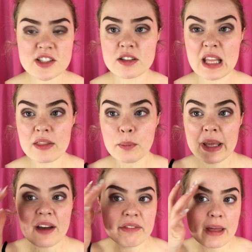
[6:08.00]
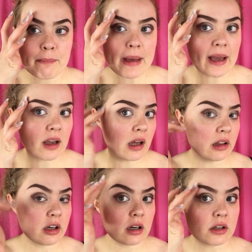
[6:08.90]
So now that we have that matte
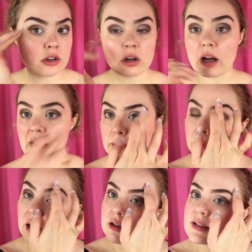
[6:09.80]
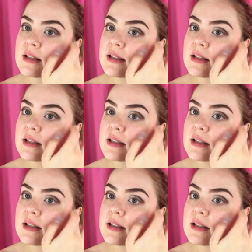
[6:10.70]
color under our eyebrows